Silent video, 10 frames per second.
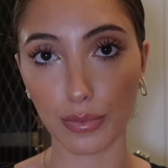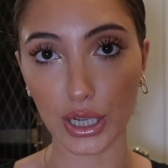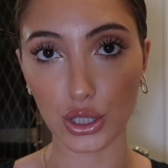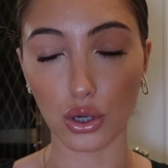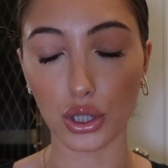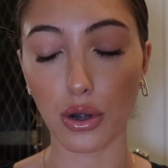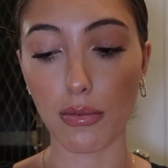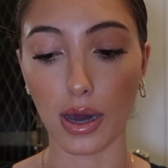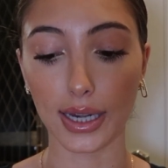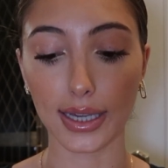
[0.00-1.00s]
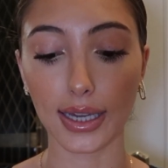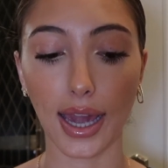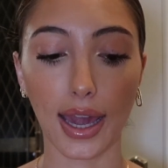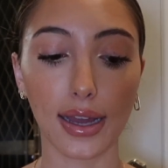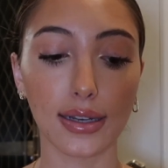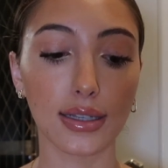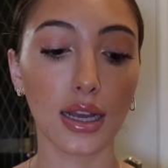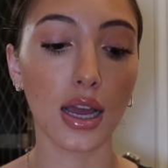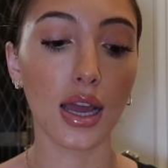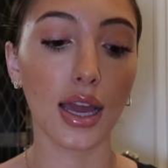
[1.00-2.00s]
by Jordy or Armani, and
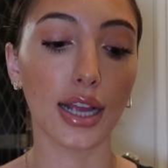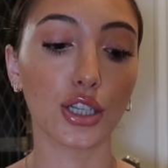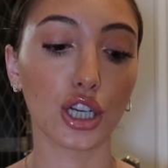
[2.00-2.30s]
it